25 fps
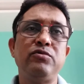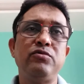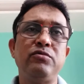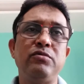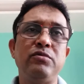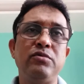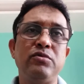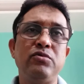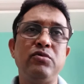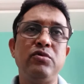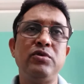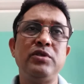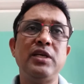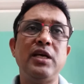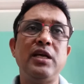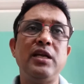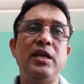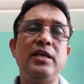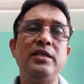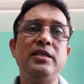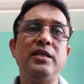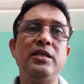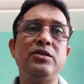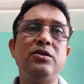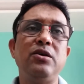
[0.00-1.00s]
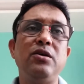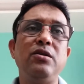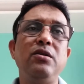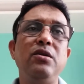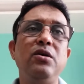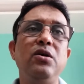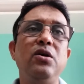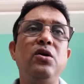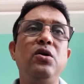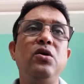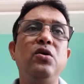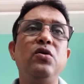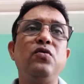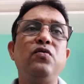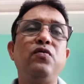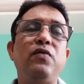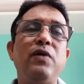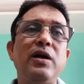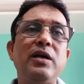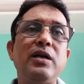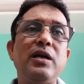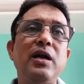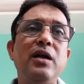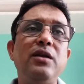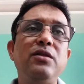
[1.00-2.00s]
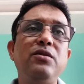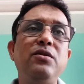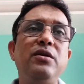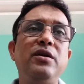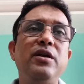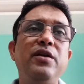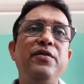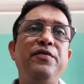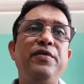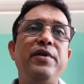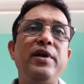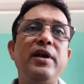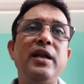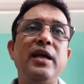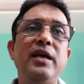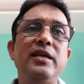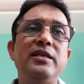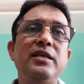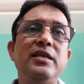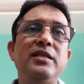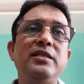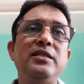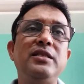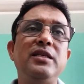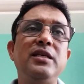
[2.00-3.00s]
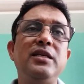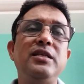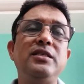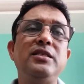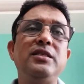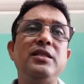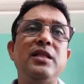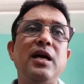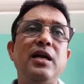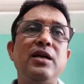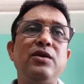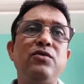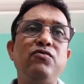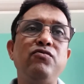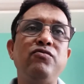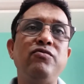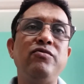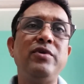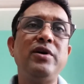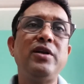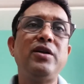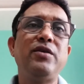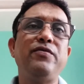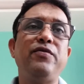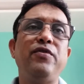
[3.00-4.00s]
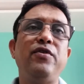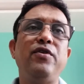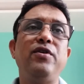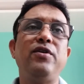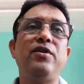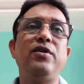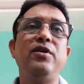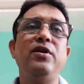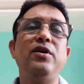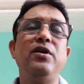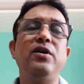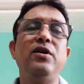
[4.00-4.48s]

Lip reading: socialization. What are the different agencies that work for